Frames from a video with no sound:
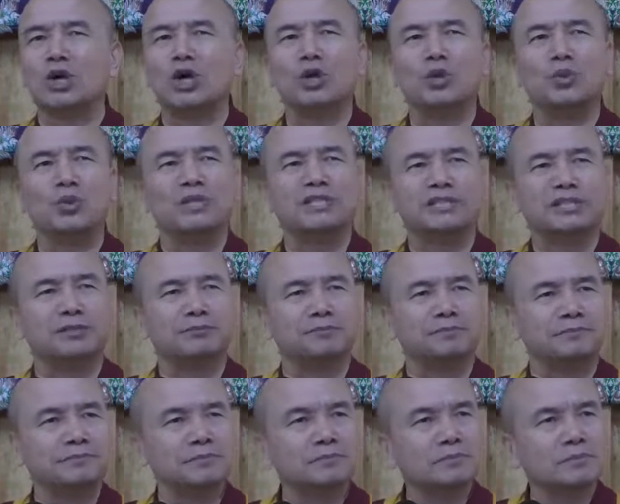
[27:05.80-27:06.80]
or wisdom?
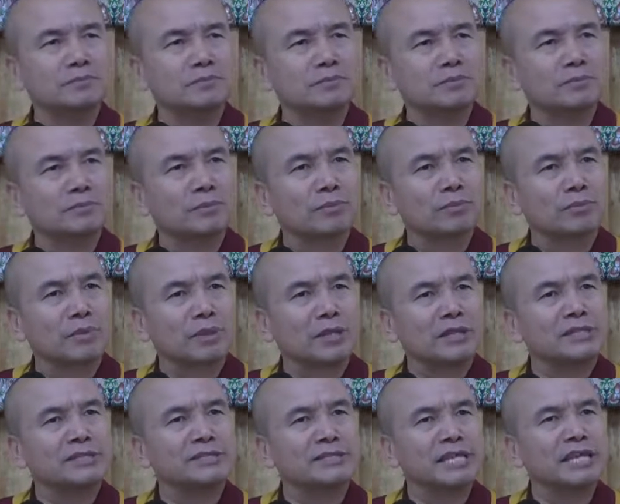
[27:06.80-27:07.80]

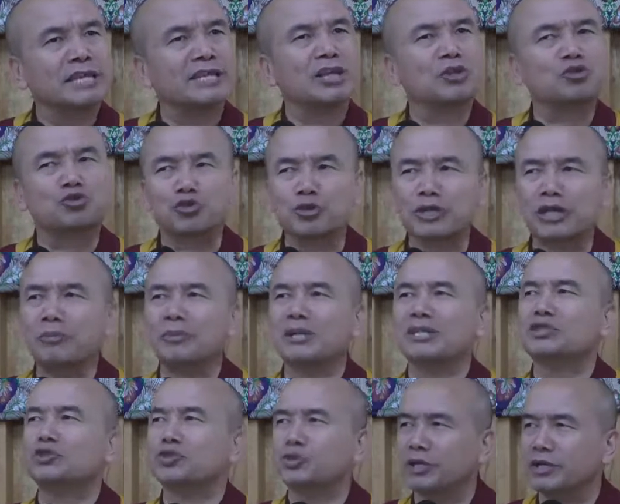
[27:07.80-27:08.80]
Seeing the dream
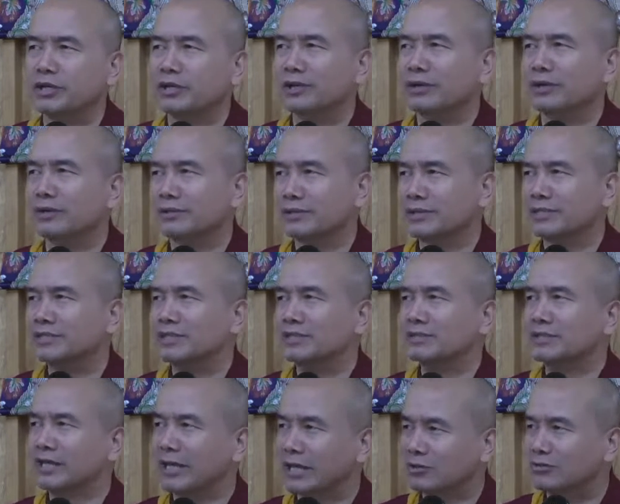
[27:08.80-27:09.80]
as real, is
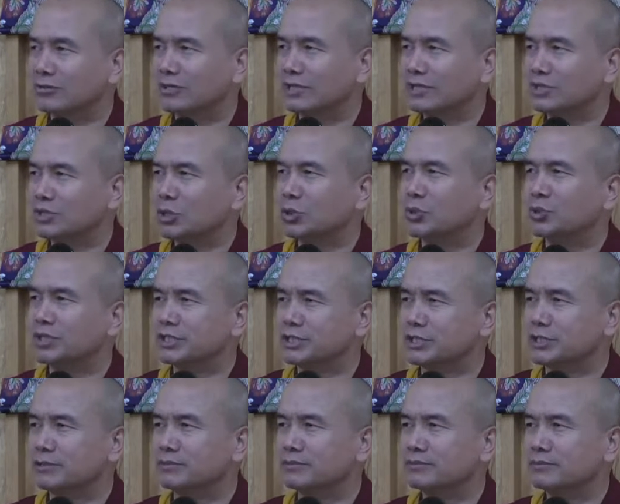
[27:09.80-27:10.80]
this ignorance or
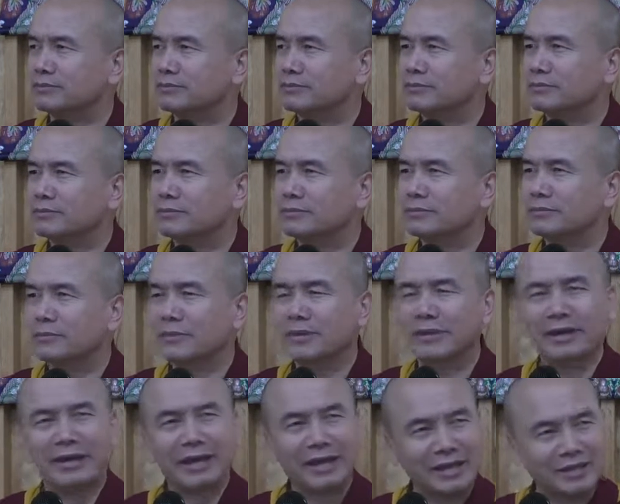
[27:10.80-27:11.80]
wisdom?
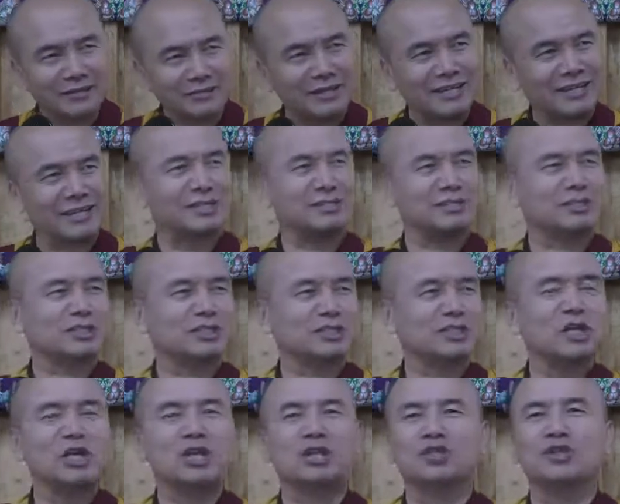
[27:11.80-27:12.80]

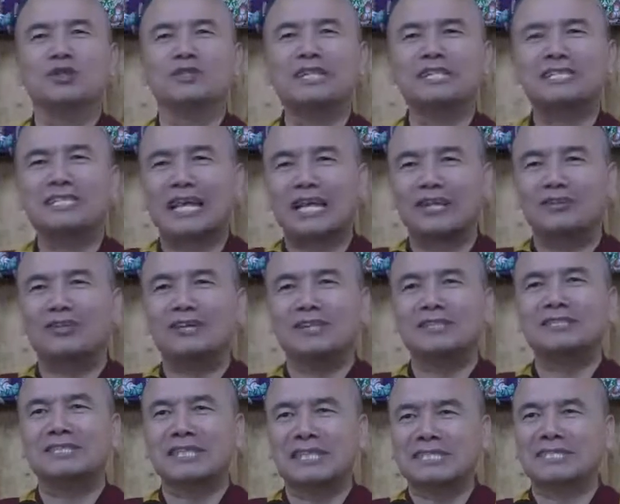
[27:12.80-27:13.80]
Ignorance. So this
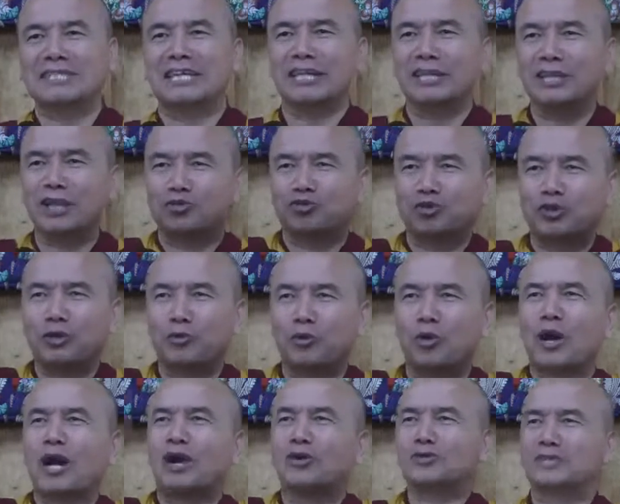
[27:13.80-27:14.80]
ignorance is in the dream
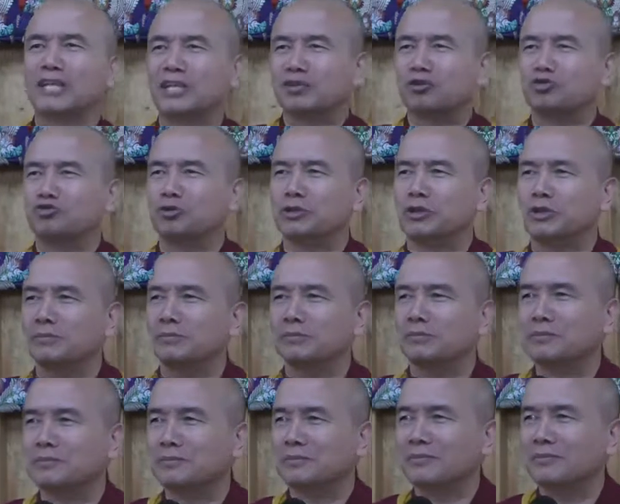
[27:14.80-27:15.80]
or outside the dream?
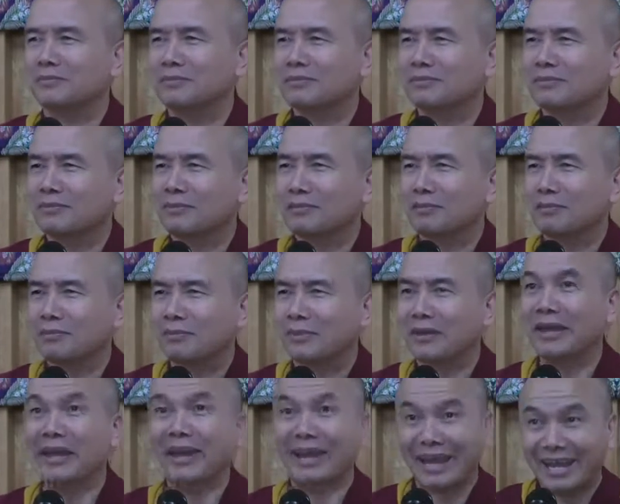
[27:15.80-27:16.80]

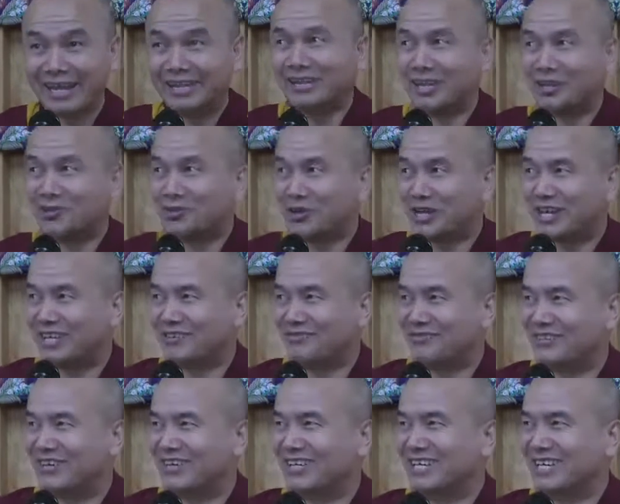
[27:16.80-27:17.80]
In the dream,
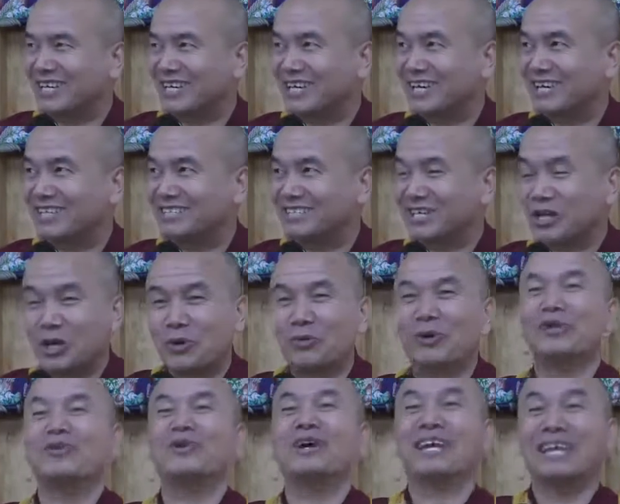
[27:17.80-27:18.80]
you're getting it?
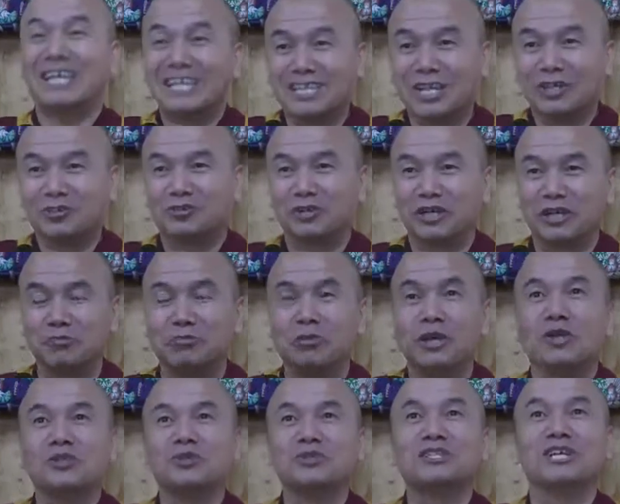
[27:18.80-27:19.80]
When you're in the
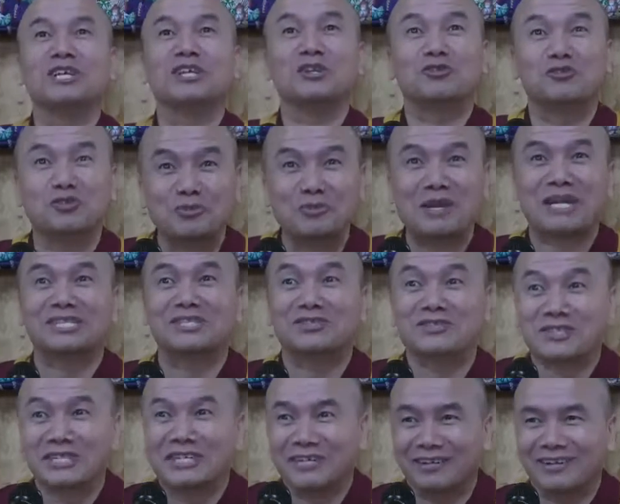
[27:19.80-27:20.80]
dream, you say the dream is
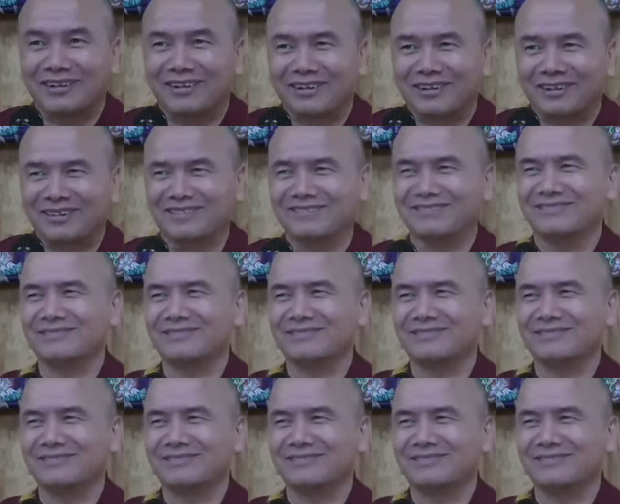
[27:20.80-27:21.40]
real.